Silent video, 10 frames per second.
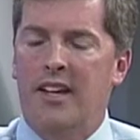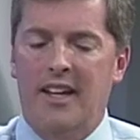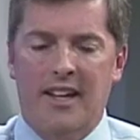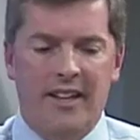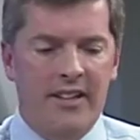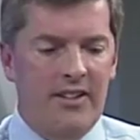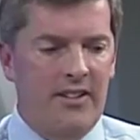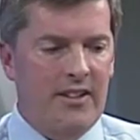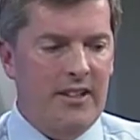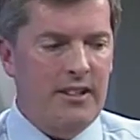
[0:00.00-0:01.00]
And,
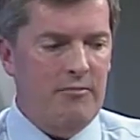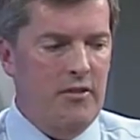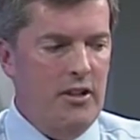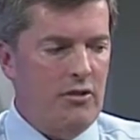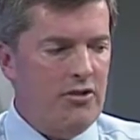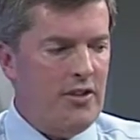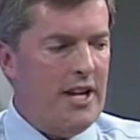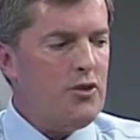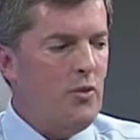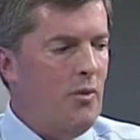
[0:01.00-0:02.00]
uh, you know, so
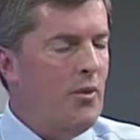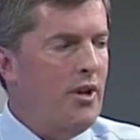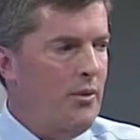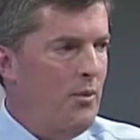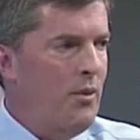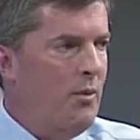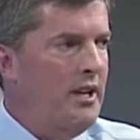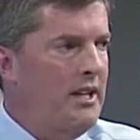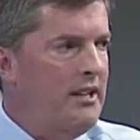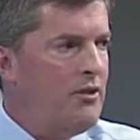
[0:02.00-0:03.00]
that's one where we
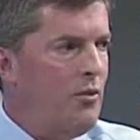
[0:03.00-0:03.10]
needed to